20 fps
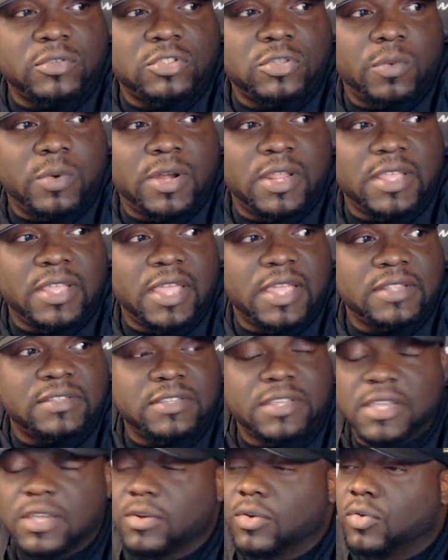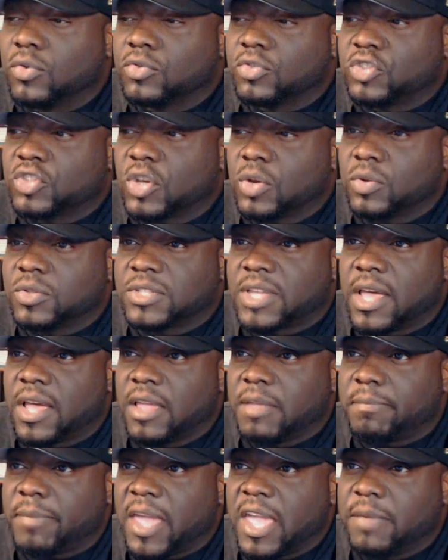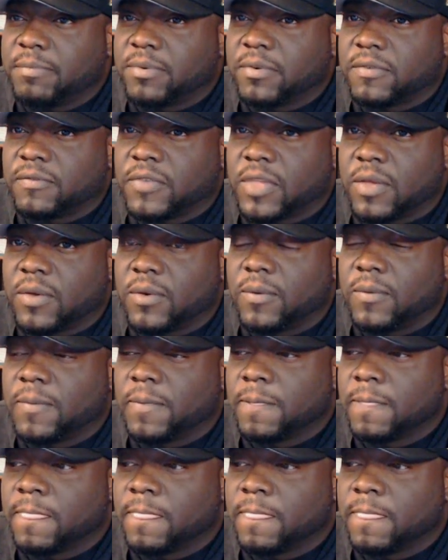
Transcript: 2018, on Showtime pay per view,